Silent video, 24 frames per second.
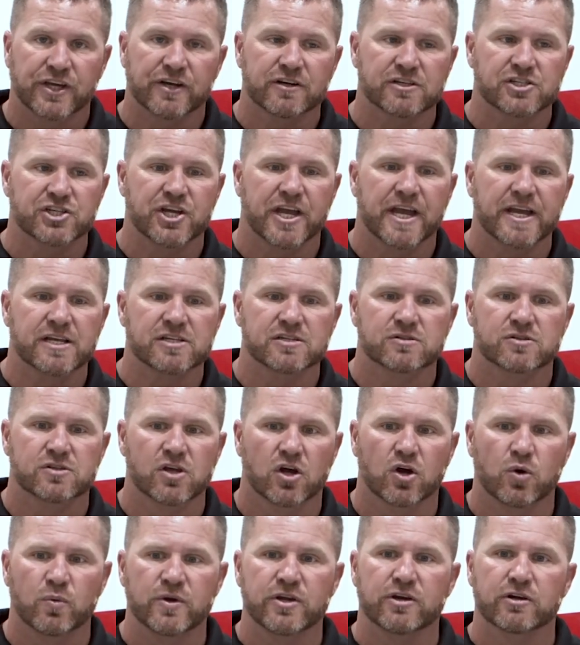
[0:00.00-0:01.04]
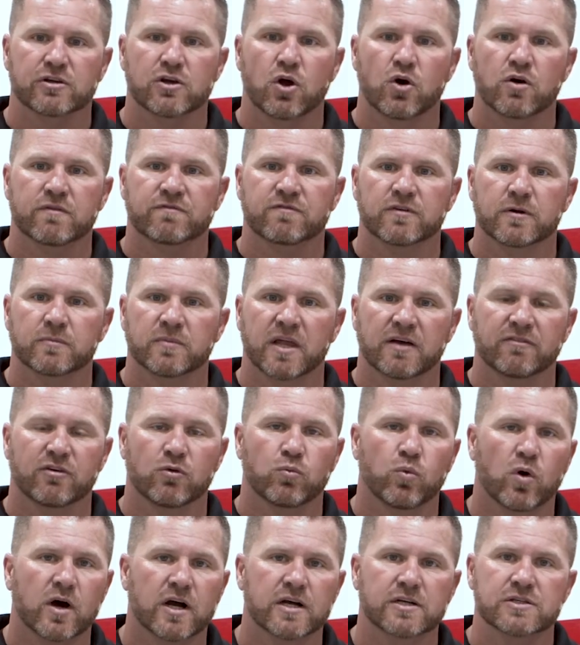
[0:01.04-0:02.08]
change. So when you're going from level
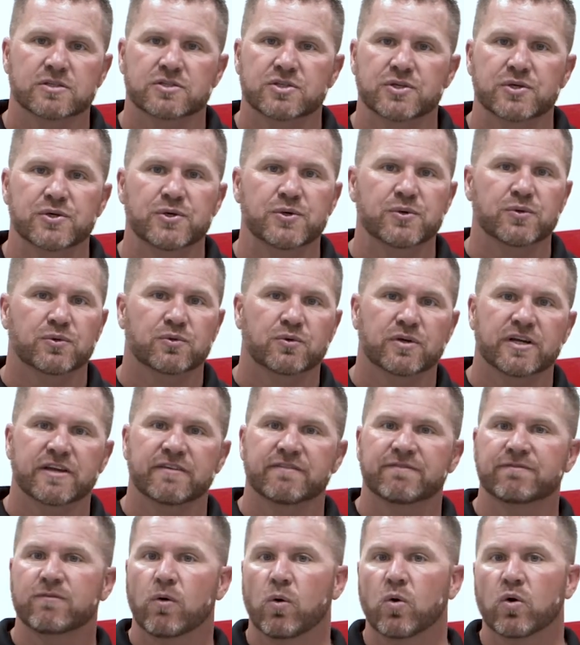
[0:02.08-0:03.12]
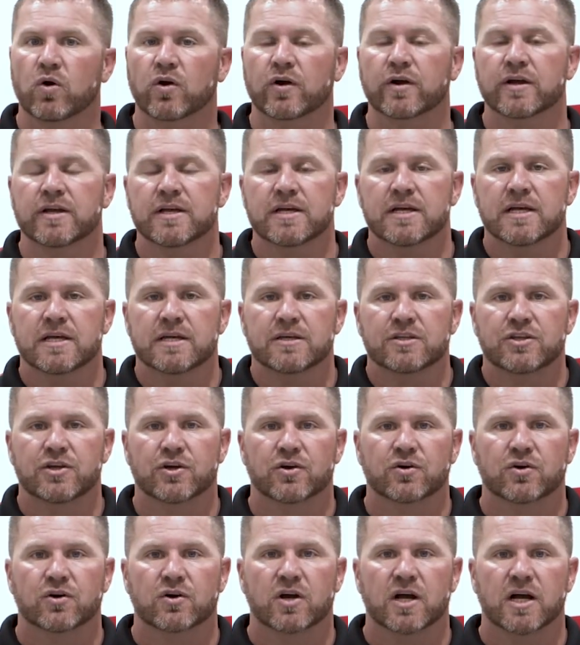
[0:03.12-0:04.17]
1, 2, 3, 4,
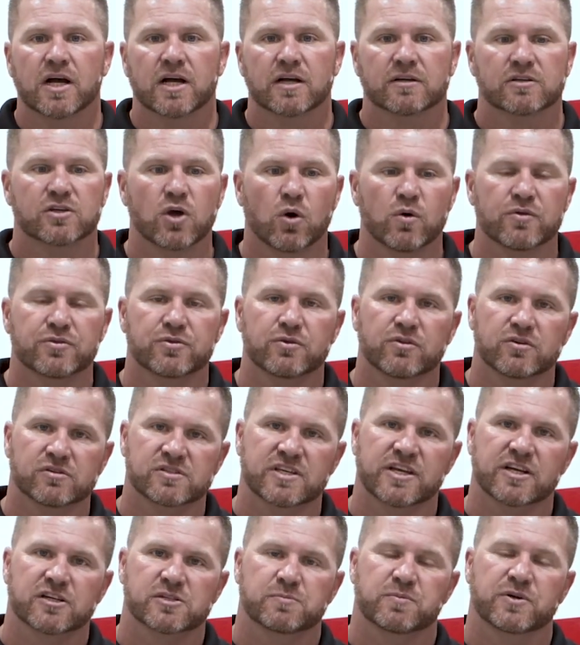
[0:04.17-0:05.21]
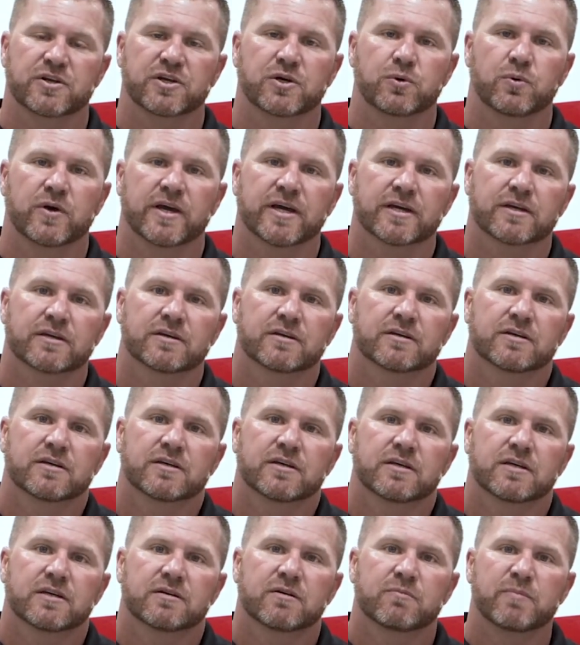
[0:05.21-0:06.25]
you're going through those gears pretty quick.
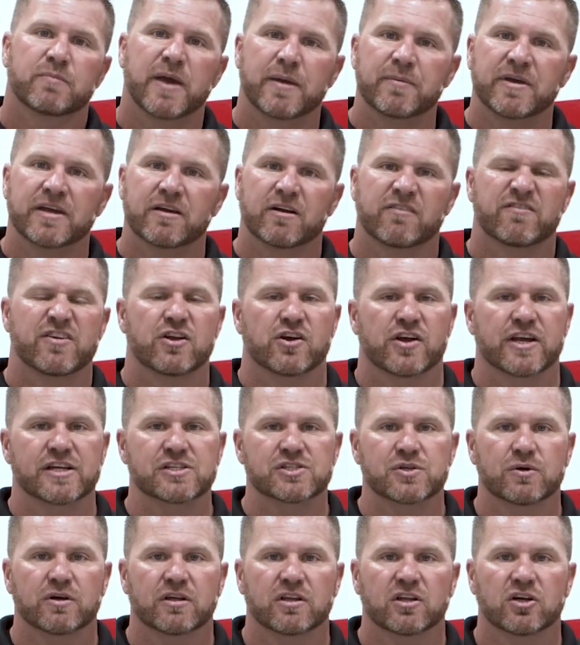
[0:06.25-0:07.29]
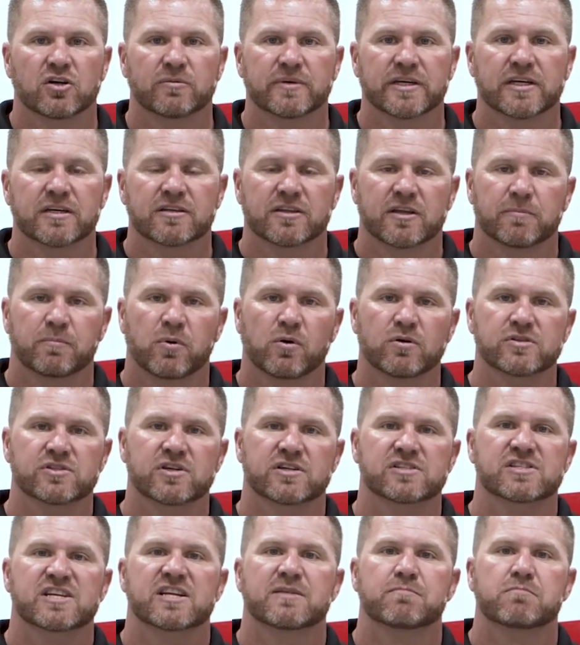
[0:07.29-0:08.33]
Maybe if you're into it a little bit, the
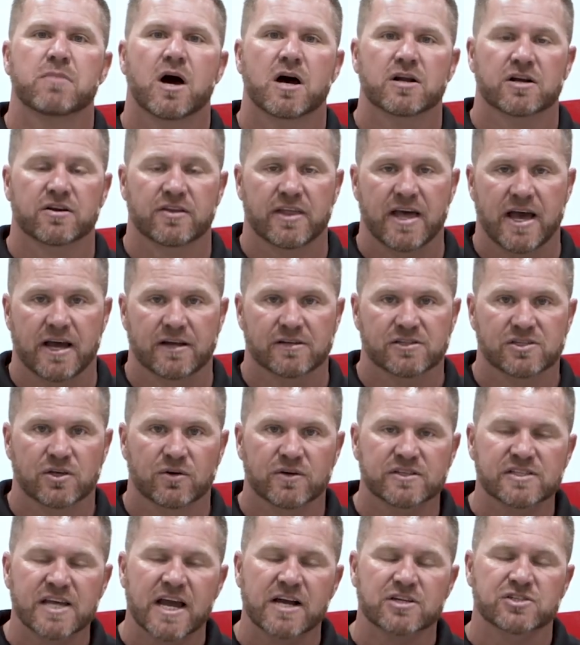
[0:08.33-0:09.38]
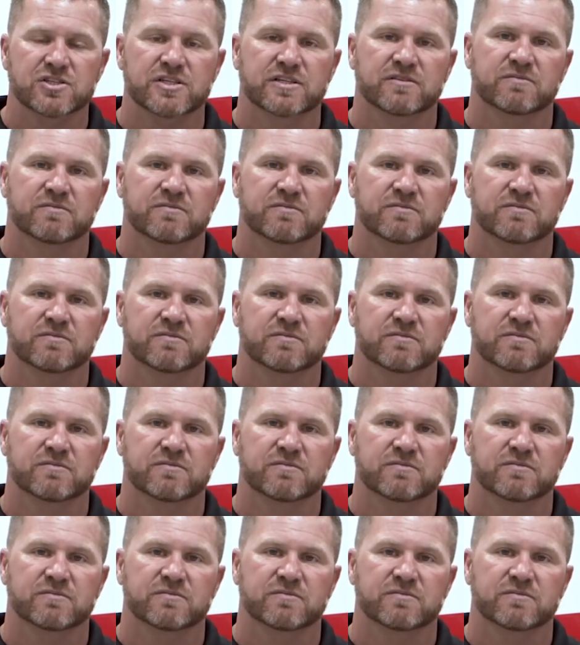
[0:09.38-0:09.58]
Pulsar is going to monitor that. So it's actually